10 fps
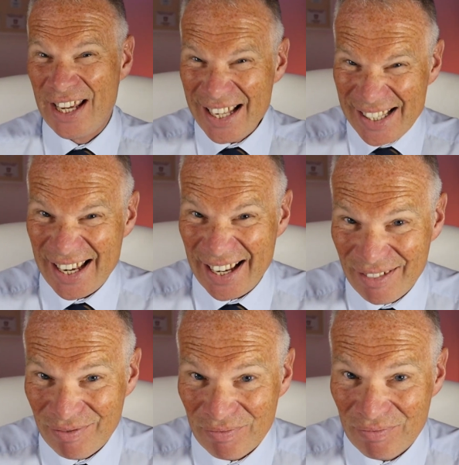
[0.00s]
is it?
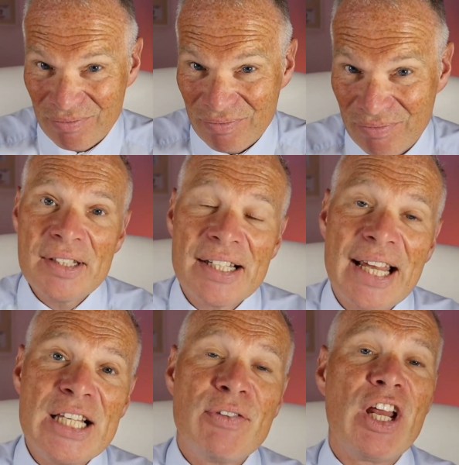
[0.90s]
Well, in
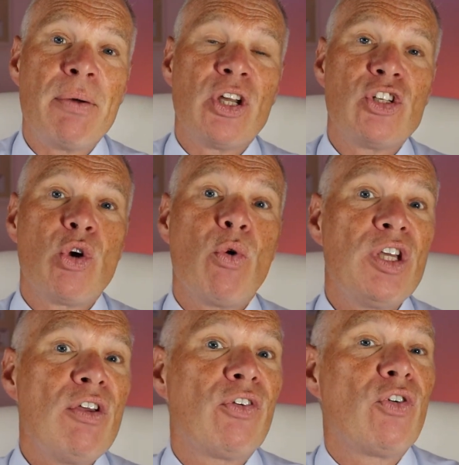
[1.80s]
today's video, I'm going to talk
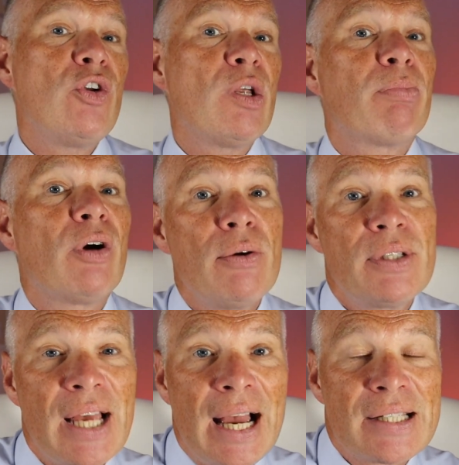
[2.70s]
you through the
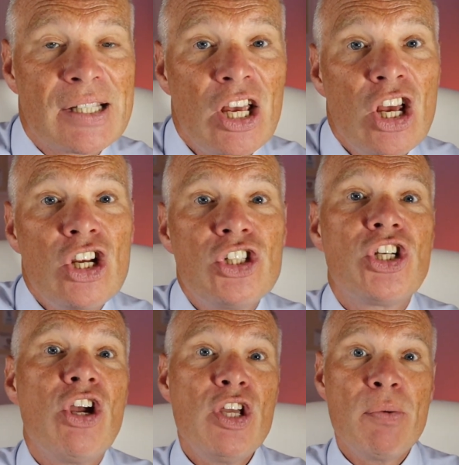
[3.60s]
process,
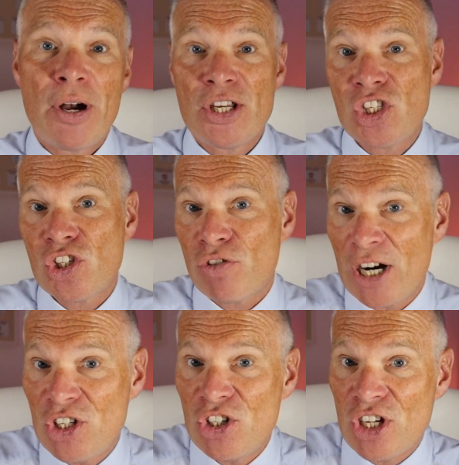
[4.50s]
show you my
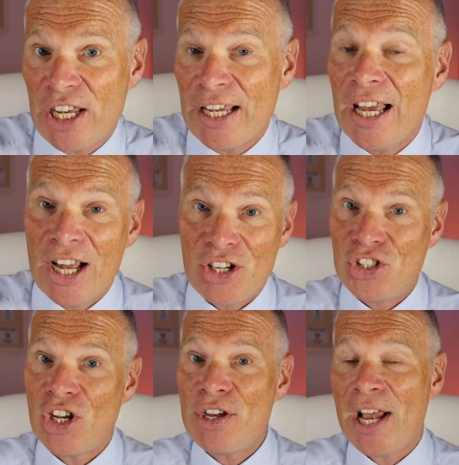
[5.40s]
strategy, and
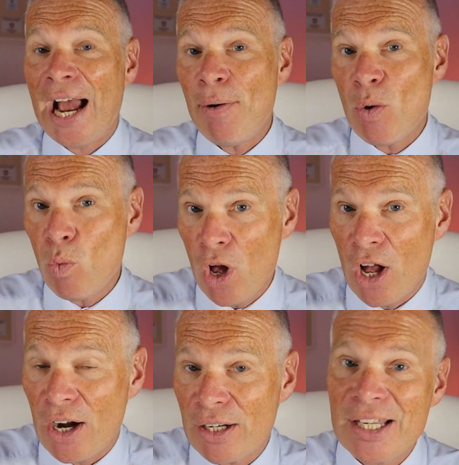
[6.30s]
show you how it
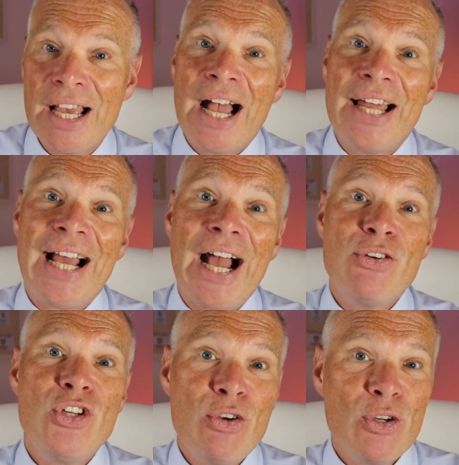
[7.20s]
worked and how
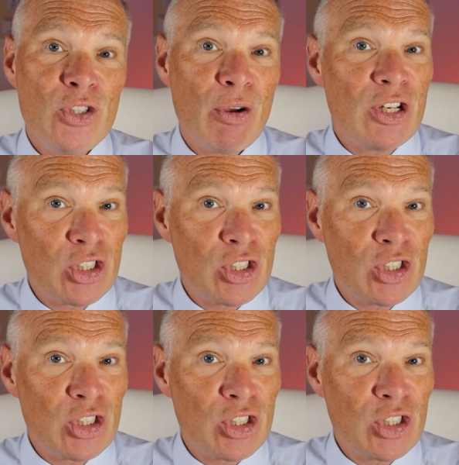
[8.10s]
you can do it